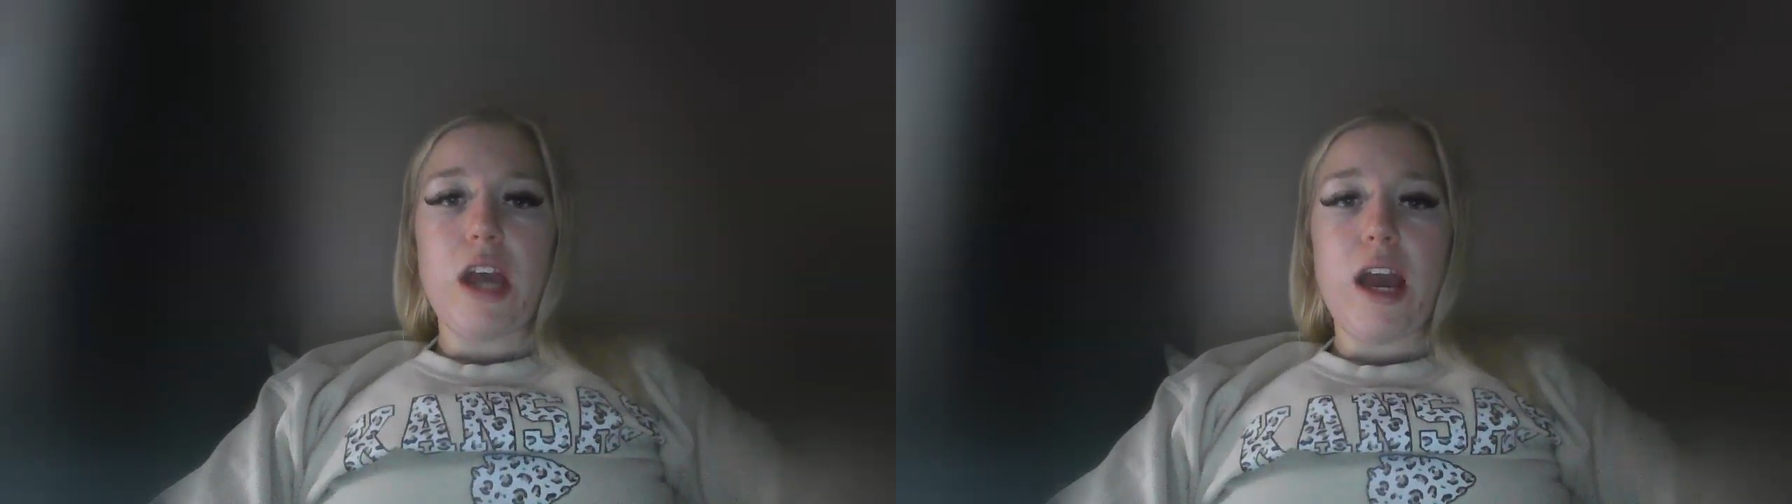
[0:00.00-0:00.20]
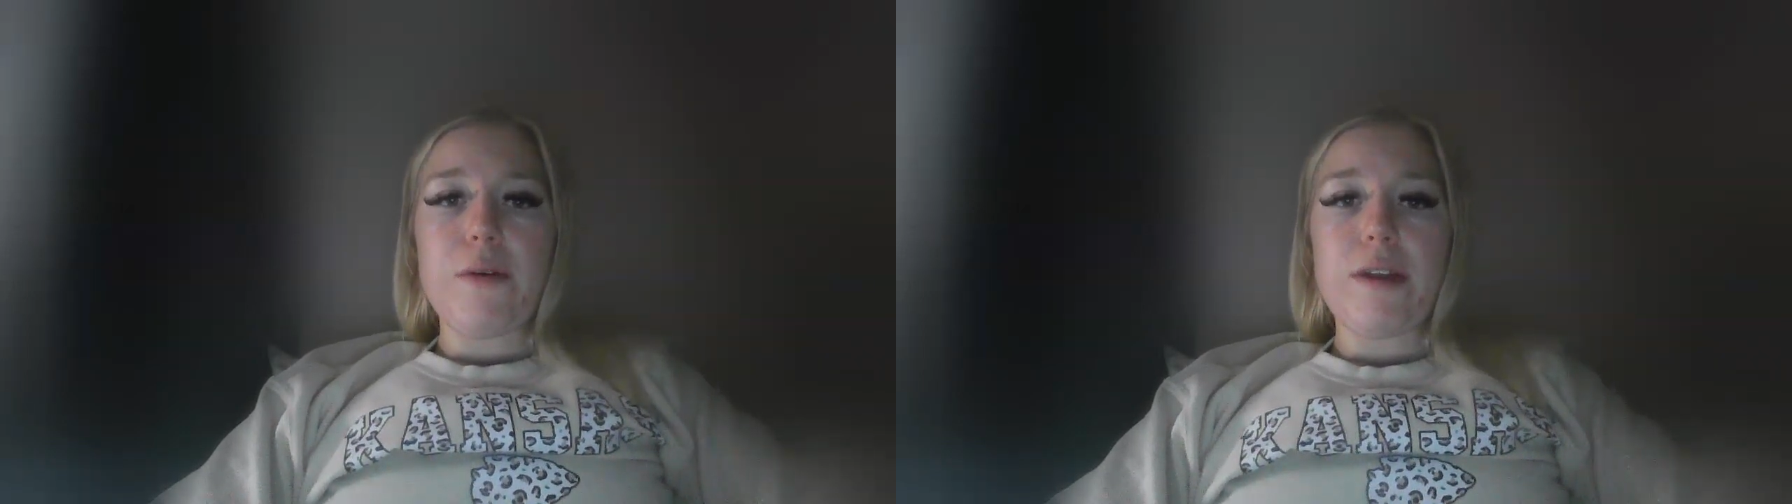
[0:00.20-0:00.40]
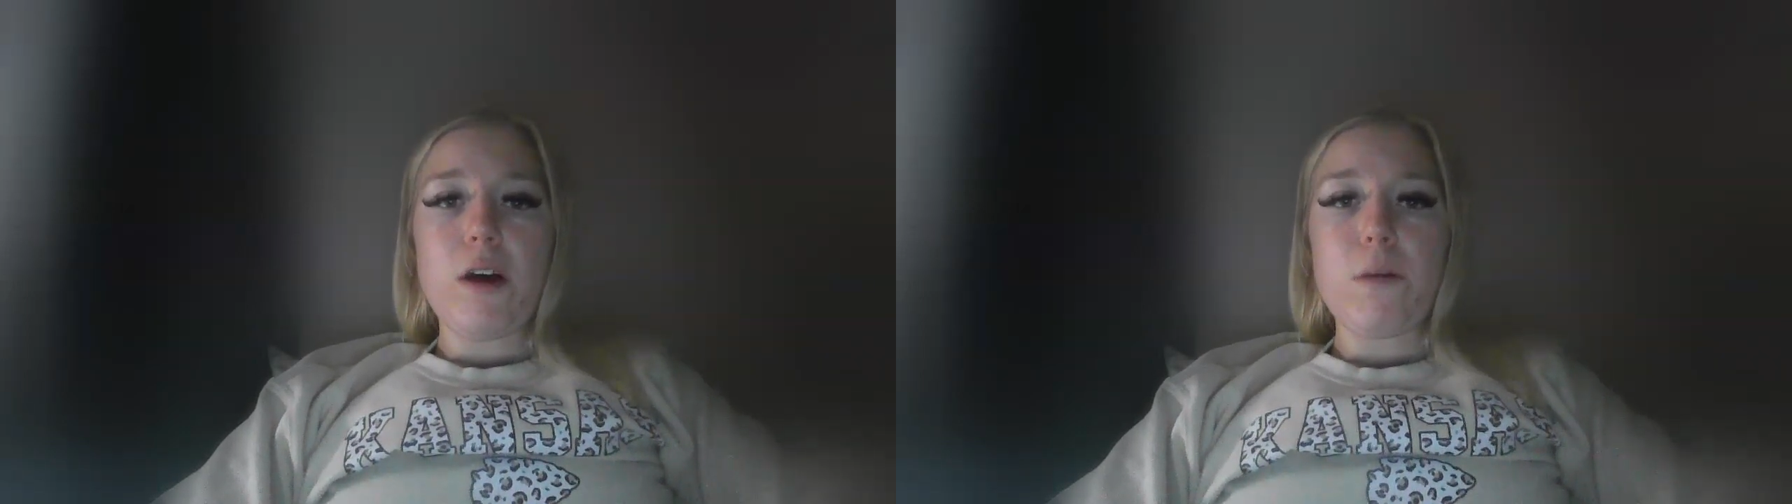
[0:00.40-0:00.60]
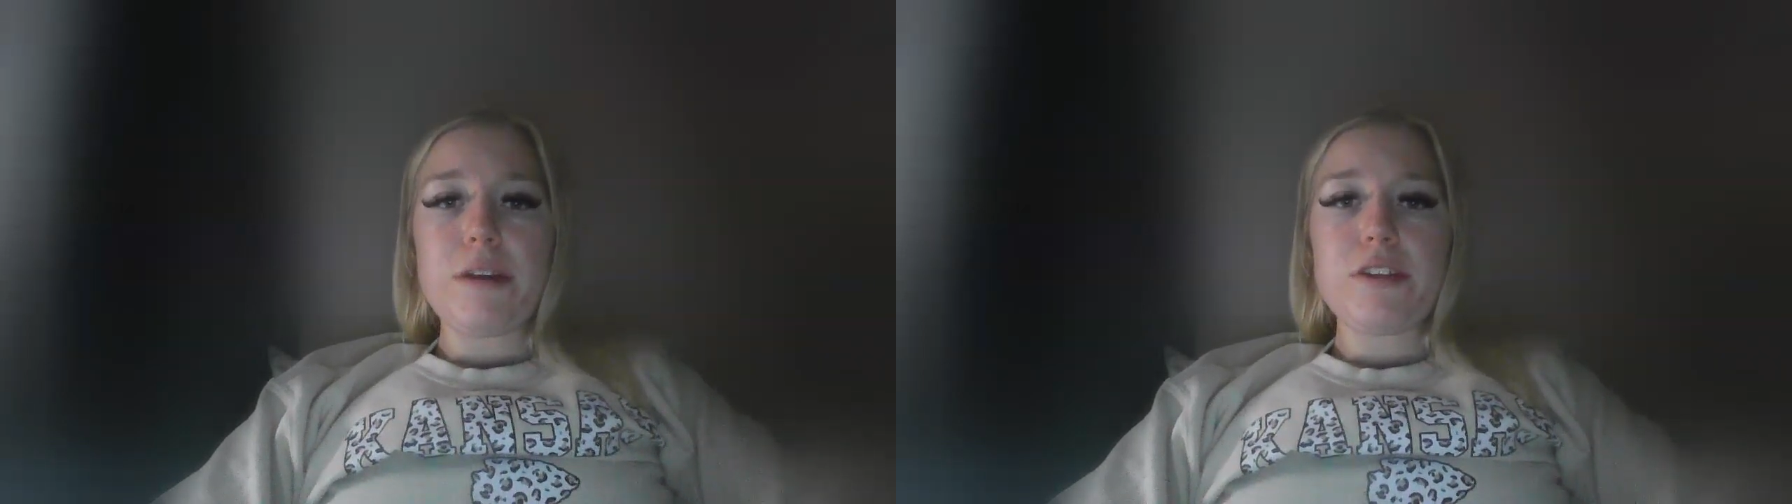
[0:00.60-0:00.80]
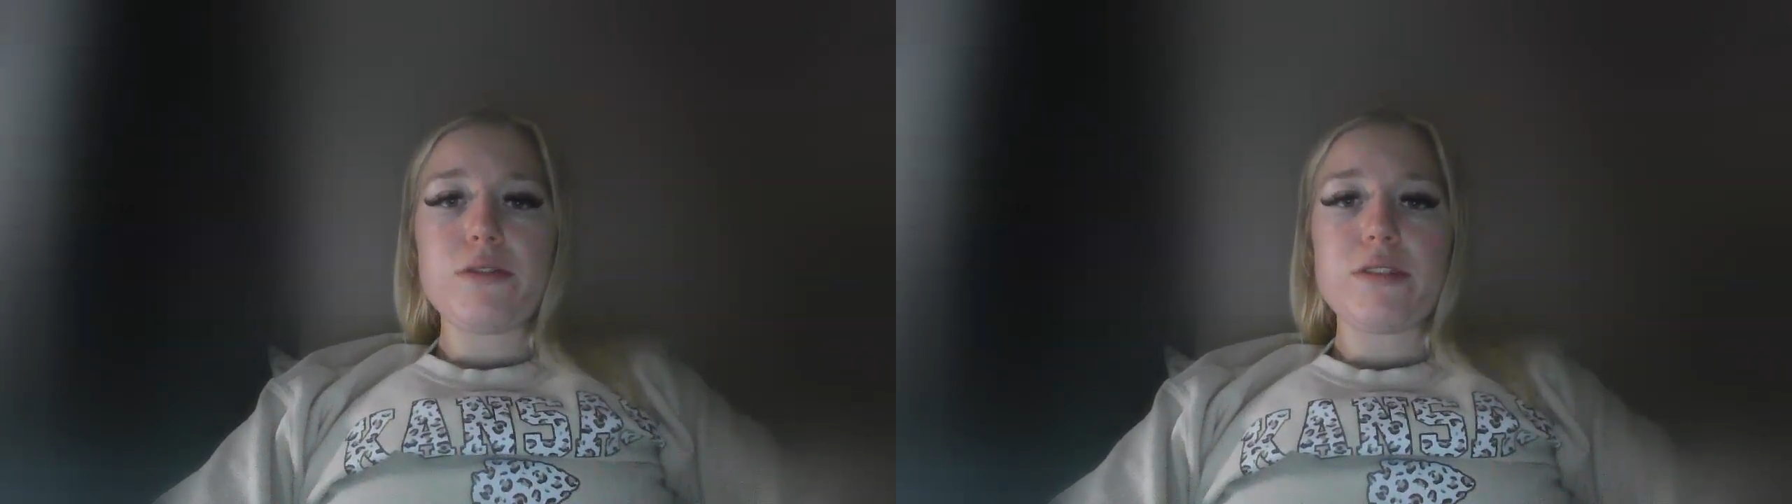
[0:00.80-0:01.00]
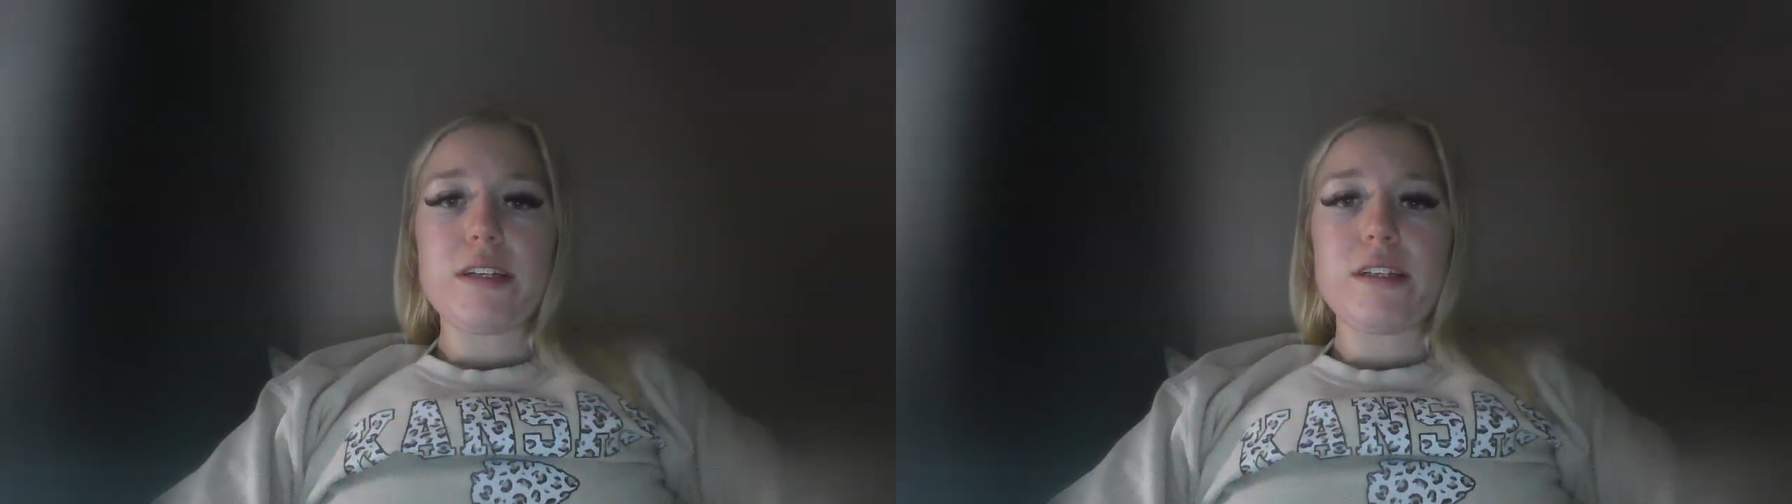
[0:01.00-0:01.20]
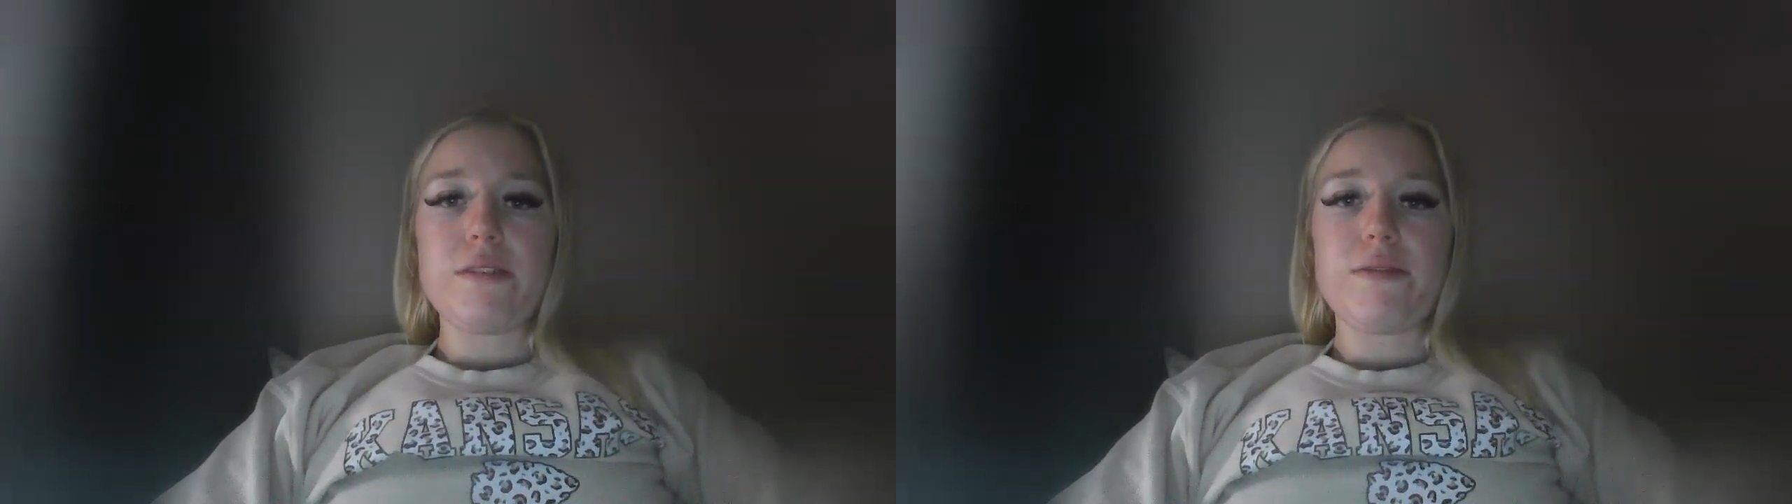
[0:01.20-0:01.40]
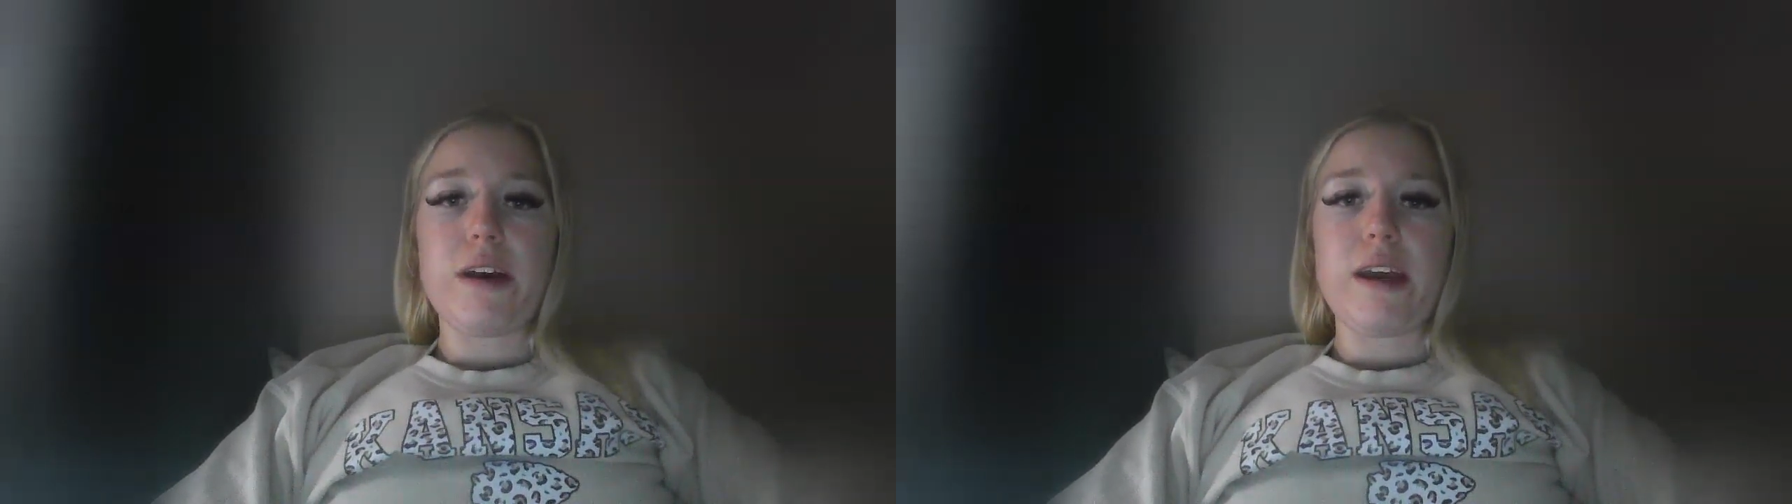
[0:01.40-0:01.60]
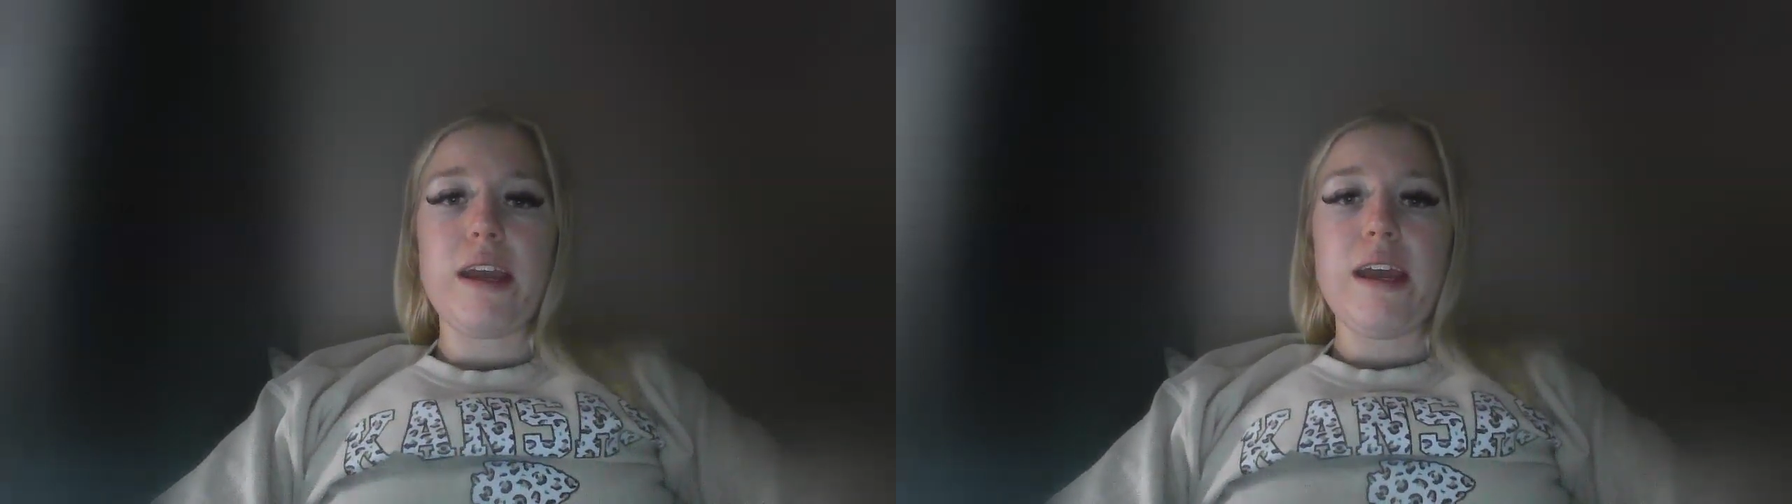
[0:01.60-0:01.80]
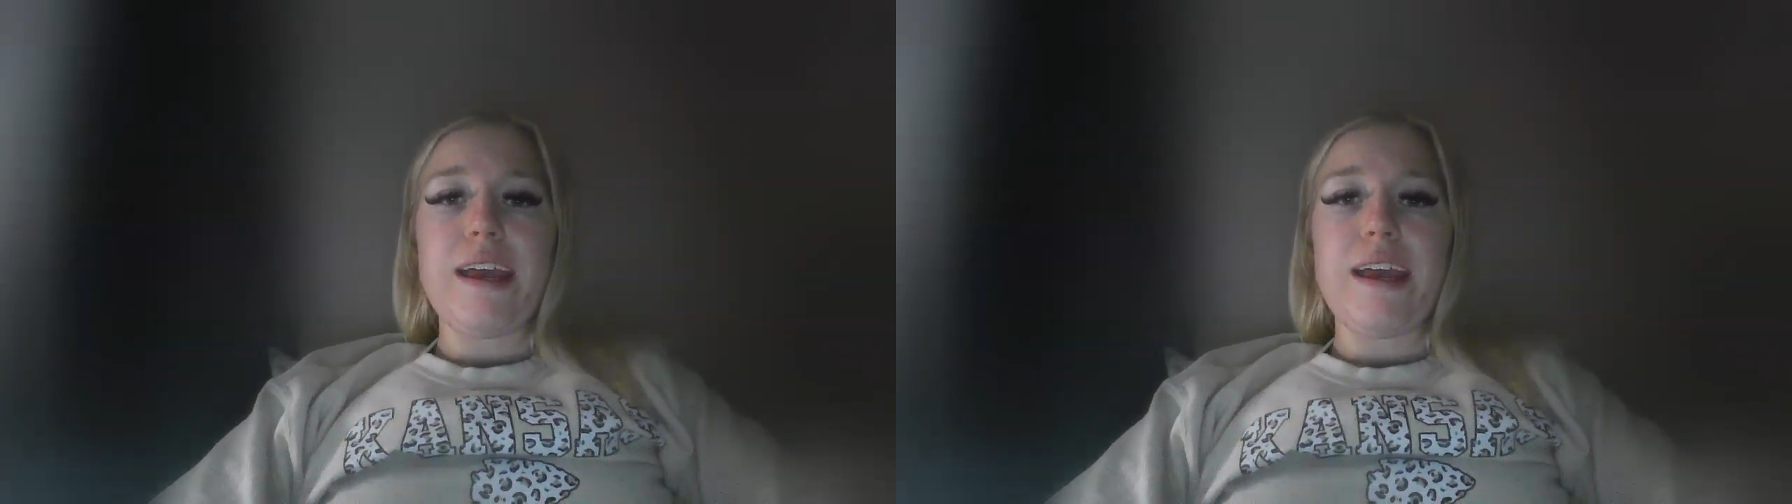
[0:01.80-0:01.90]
I would help my students identify